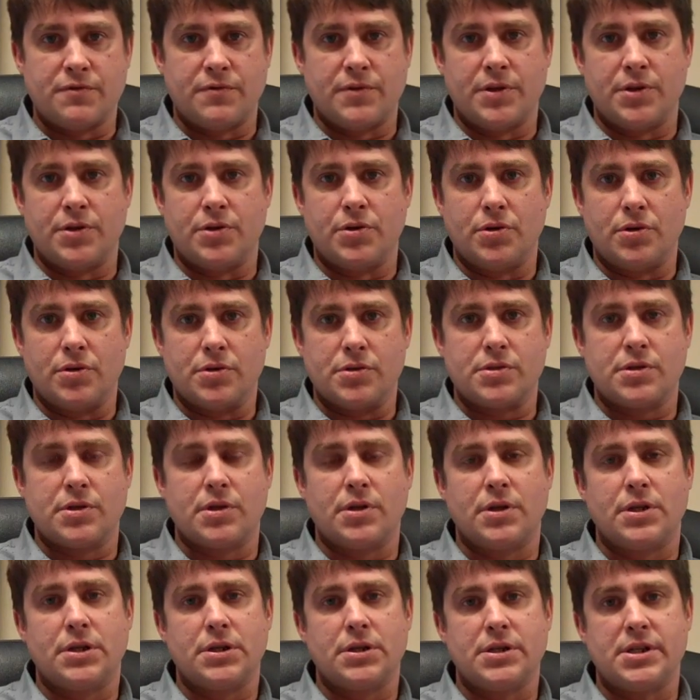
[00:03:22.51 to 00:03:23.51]
vendors,
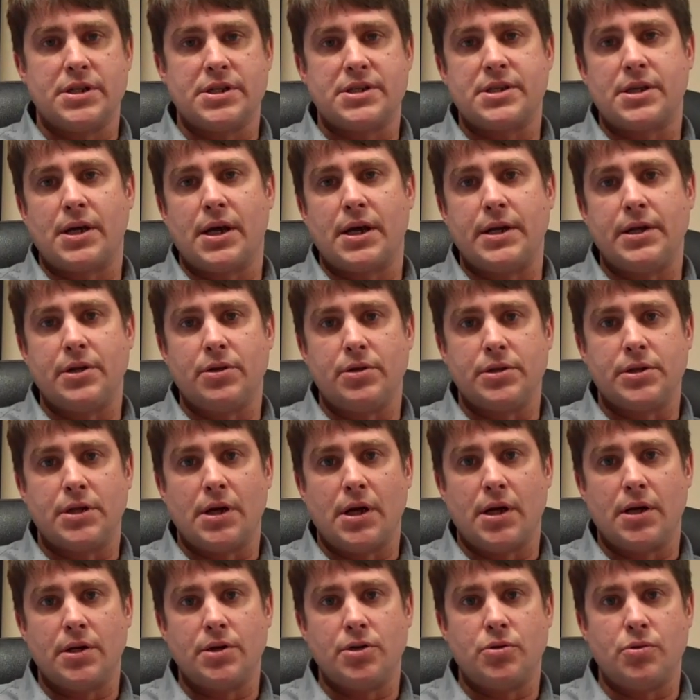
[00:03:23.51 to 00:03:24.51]
deciding on
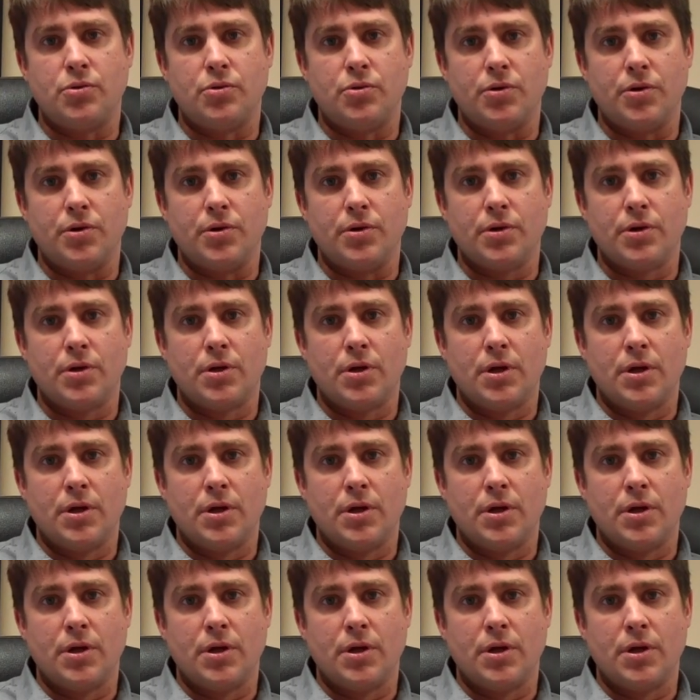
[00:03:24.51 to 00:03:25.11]
Concord